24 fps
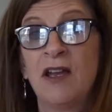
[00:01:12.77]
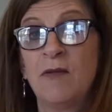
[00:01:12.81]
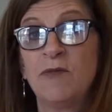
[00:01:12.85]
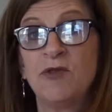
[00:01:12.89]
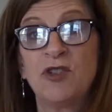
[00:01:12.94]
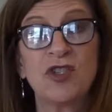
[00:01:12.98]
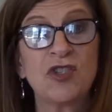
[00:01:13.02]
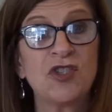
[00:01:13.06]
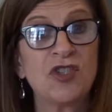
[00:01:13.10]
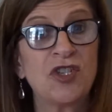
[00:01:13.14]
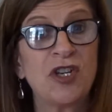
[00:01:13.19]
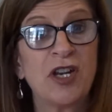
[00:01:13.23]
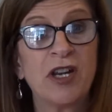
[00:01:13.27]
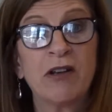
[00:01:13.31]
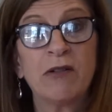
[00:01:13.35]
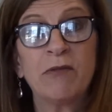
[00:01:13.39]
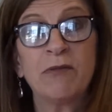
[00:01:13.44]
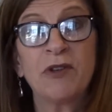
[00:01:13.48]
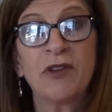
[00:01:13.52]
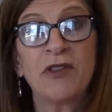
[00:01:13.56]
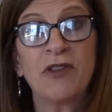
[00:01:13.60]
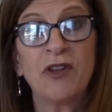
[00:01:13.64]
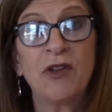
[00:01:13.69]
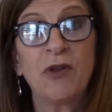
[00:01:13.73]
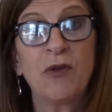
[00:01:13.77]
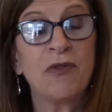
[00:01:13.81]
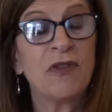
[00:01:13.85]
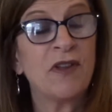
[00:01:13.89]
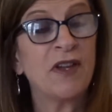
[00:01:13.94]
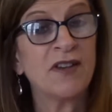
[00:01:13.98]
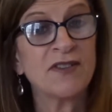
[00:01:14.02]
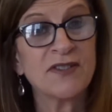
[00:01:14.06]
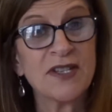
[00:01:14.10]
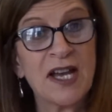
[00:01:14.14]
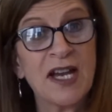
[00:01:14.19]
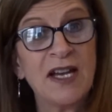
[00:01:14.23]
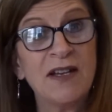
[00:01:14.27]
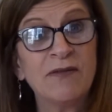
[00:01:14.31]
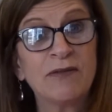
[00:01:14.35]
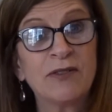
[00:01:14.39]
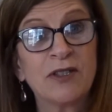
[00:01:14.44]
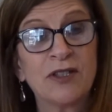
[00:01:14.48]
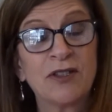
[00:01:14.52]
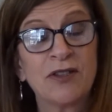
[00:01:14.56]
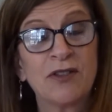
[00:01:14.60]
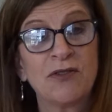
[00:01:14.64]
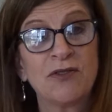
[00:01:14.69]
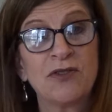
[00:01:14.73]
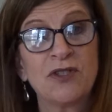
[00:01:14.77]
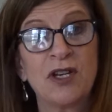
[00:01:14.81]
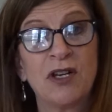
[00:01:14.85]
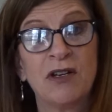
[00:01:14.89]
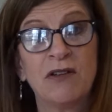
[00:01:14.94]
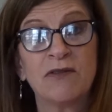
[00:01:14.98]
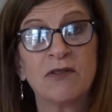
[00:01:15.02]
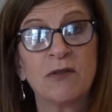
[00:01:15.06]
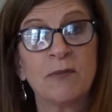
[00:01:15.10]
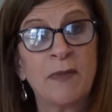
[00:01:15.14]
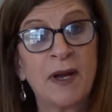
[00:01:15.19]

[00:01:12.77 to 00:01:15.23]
Just sharing with you things I've learned over